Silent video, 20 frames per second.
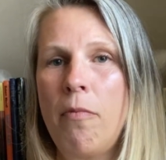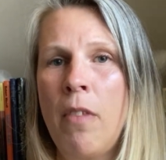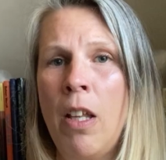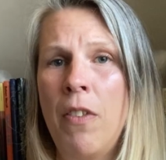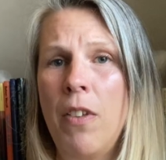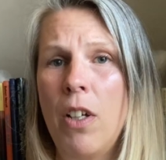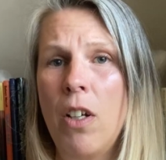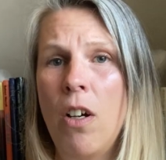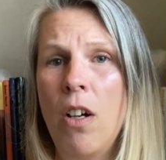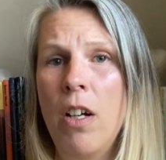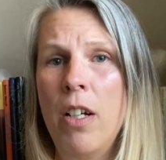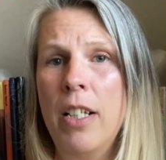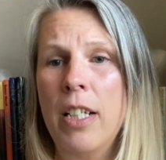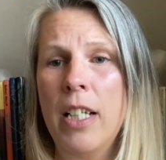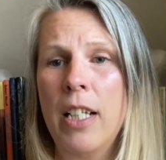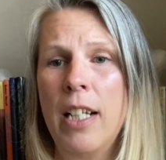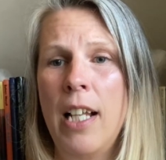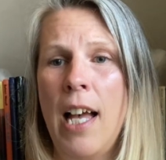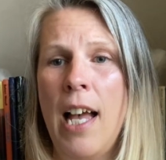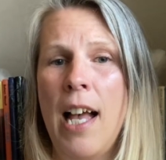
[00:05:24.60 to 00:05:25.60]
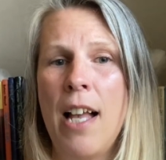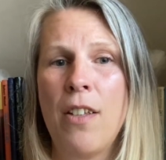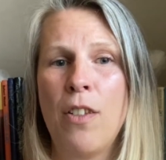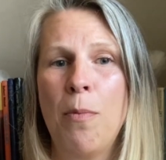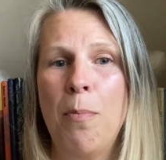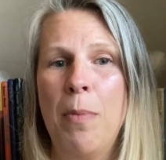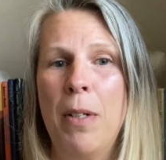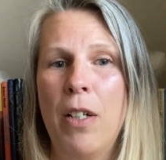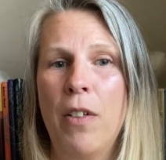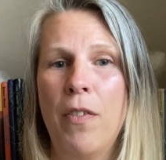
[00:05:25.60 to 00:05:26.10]
The cardigan has
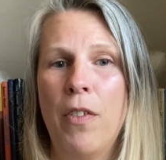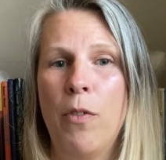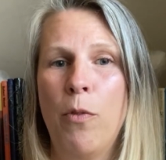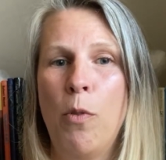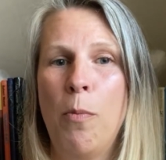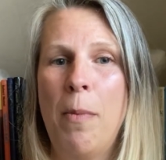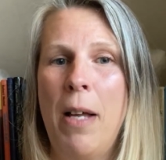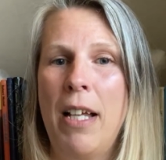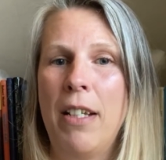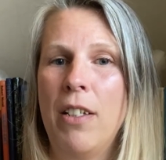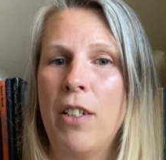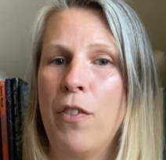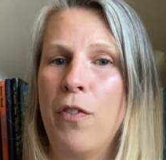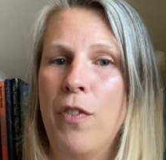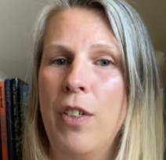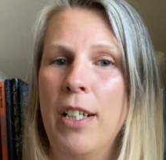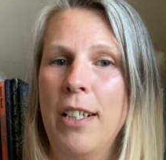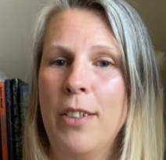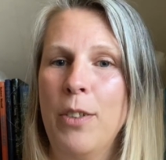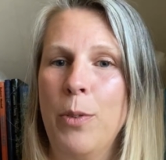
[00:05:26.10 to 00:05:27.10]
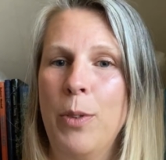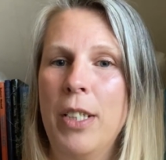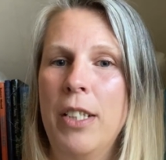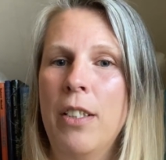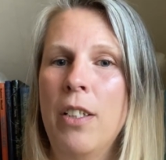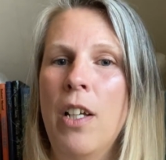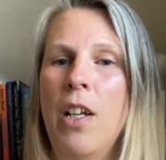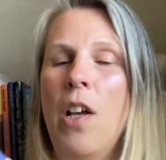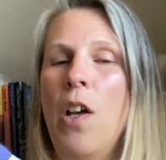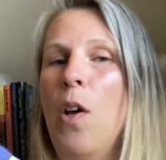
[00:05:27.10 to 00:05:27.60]
a bit of a romantic feel to
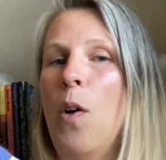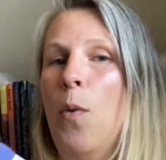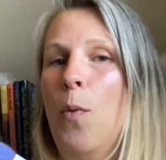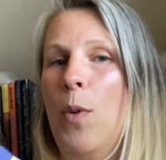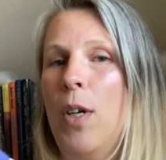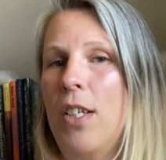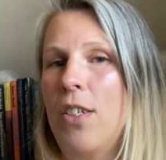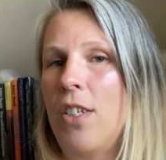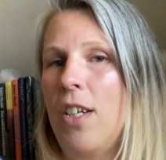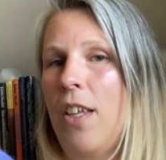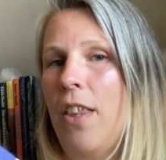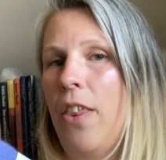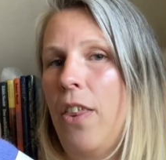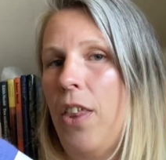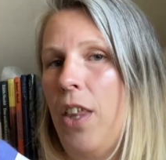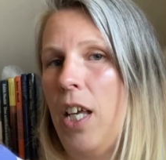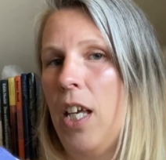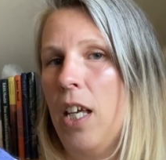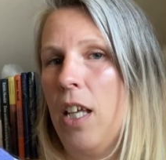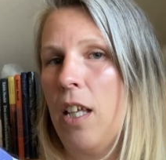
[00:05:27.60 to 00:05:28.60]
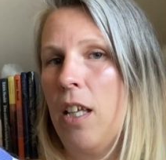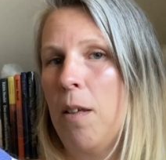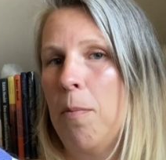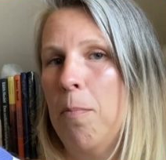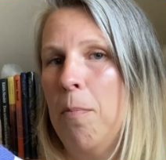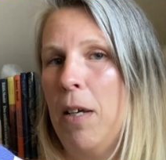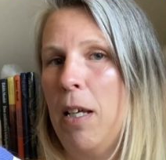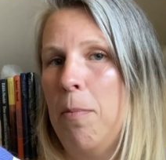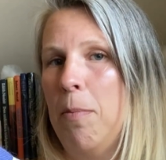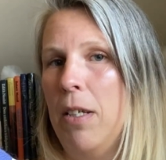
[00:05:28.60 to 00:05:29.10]
it, which I think
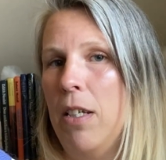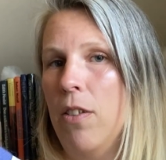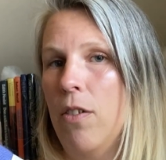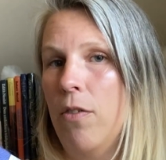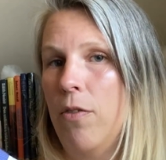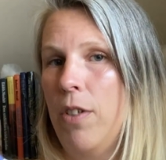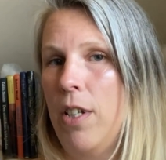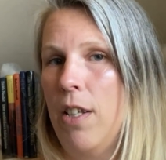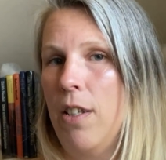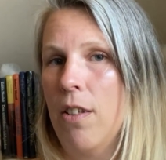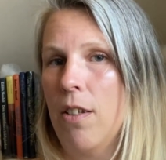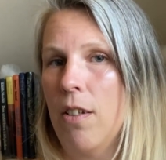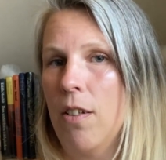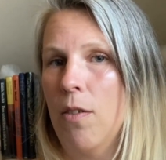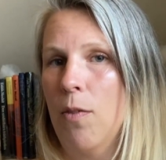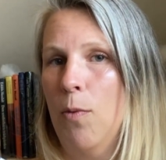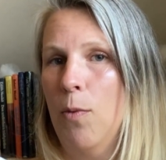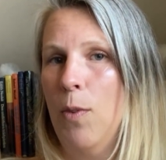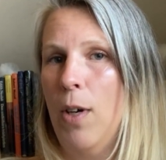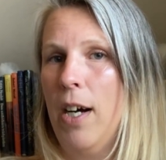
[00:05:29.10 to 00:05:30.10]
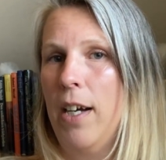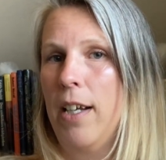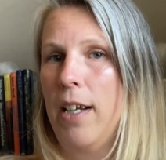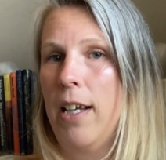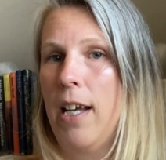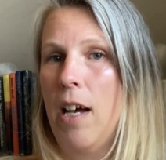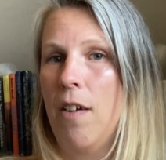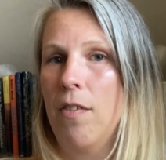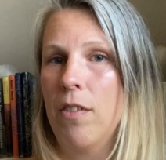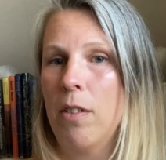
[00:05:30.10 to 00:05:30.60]
may be the reason why I
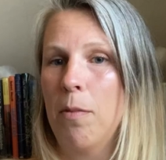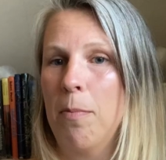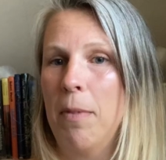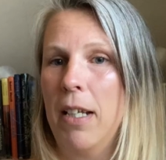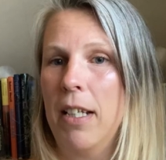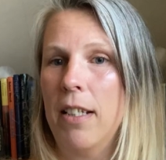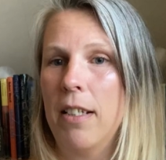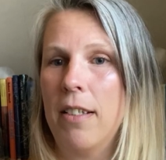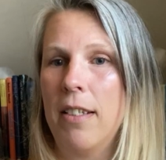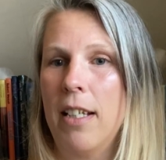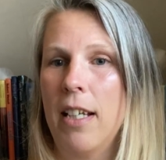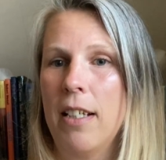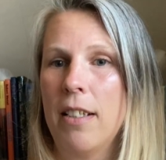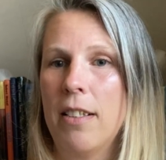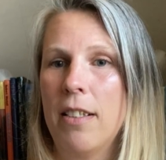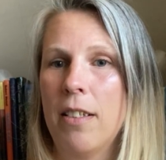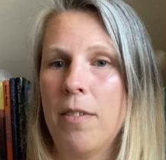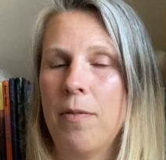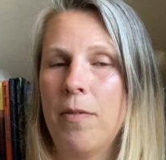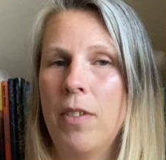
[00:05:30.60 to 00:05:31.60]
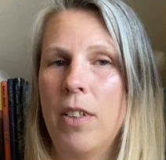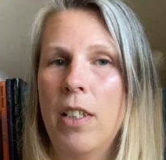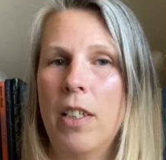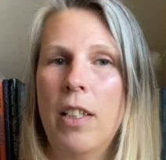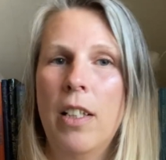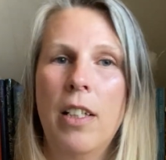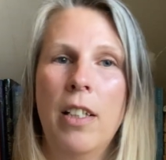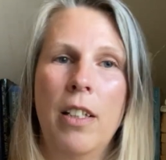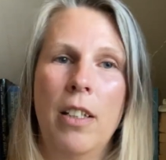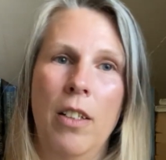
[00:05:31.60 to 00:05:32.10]
haven't made it yet.
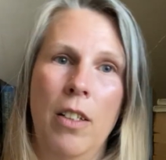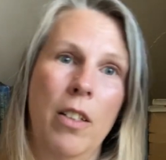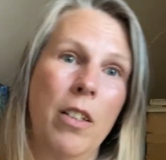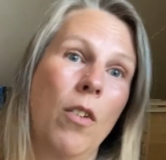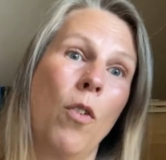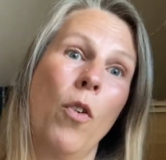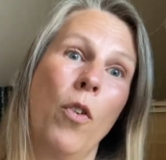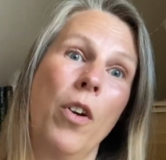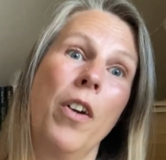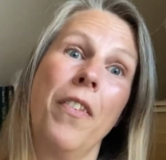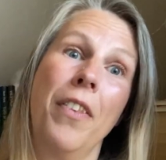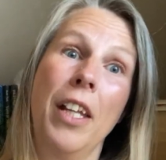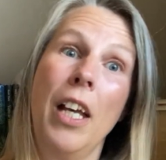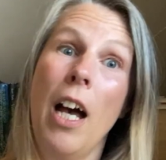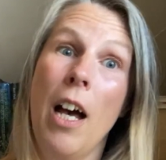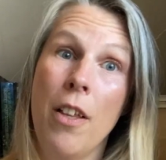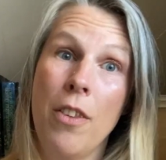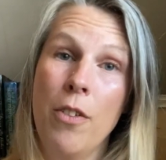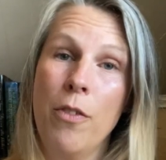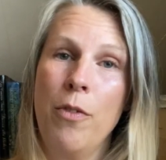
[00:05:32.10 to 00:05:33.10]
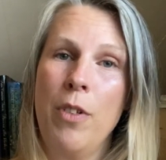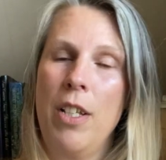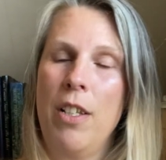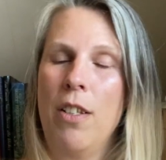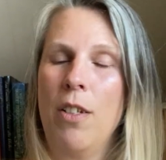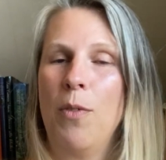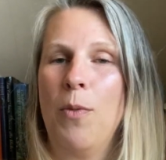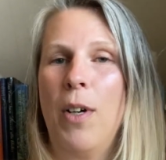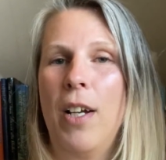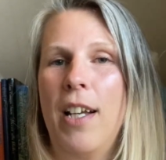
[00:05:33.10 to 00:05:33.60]
Or the other
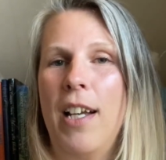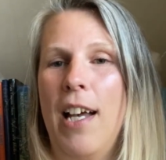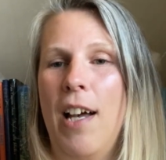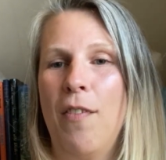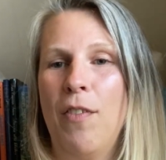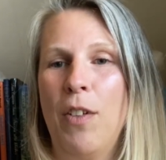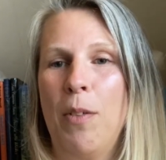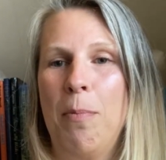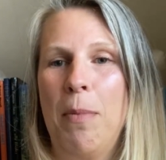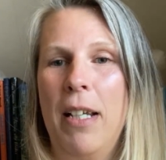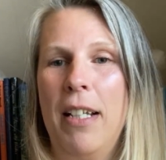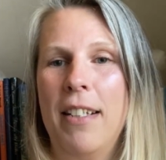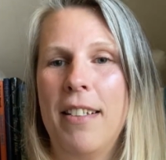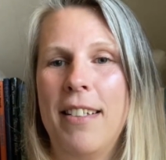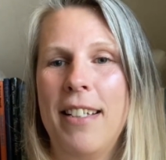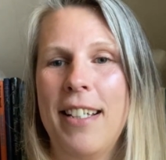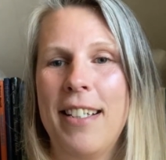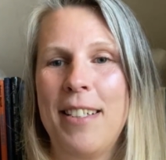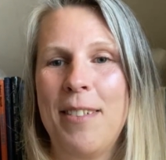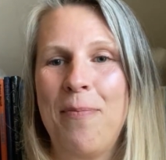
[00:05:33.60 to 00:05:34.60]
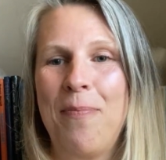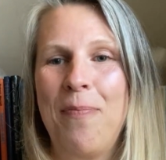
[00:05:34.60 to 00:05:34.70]
reason why I have not made it yet.